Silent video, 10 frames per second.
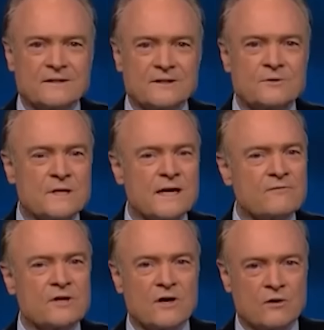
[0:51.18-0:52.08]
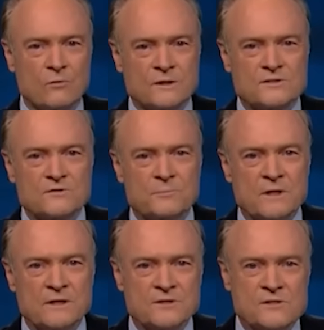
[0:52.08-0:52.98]
You can never know what
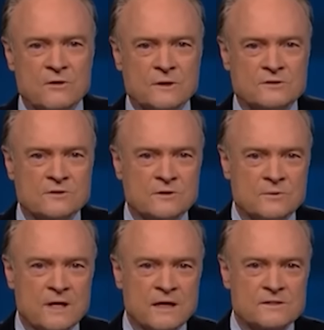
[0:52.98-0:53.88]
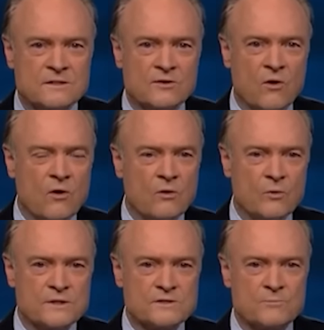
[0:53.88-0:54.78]
stupidity is going to do next. It
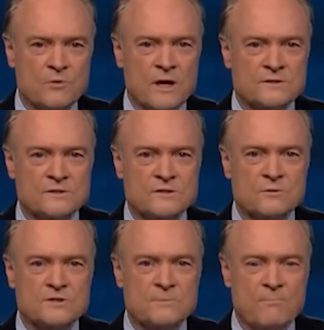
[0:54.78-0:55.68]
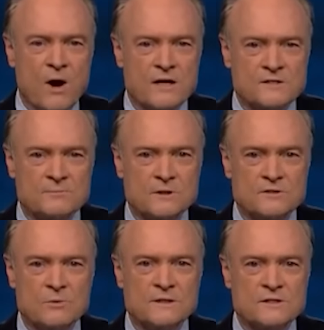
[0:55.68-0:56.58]
always surprises you. It's impossible
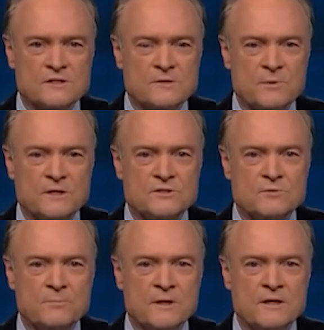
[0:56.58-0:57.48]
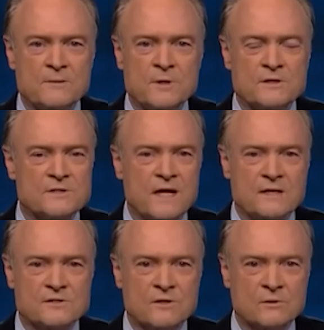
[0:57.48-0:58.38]
to anticipate stupidity because it
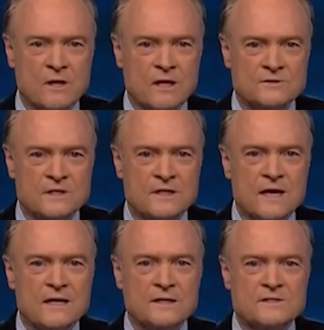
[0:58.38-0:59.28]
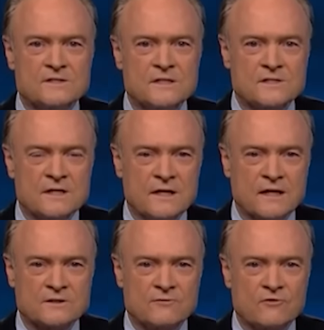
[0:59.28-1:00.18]
has no logic. It is
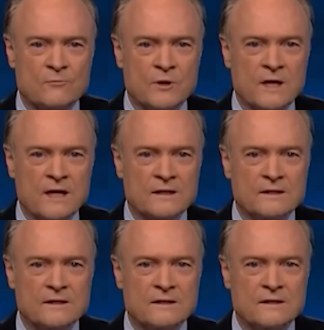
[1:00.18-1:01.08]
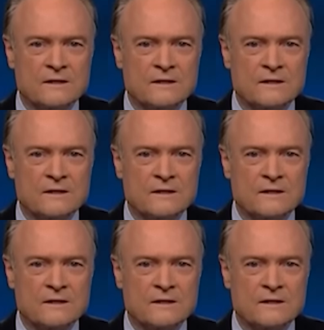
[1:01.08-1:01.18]
disconnected from reality.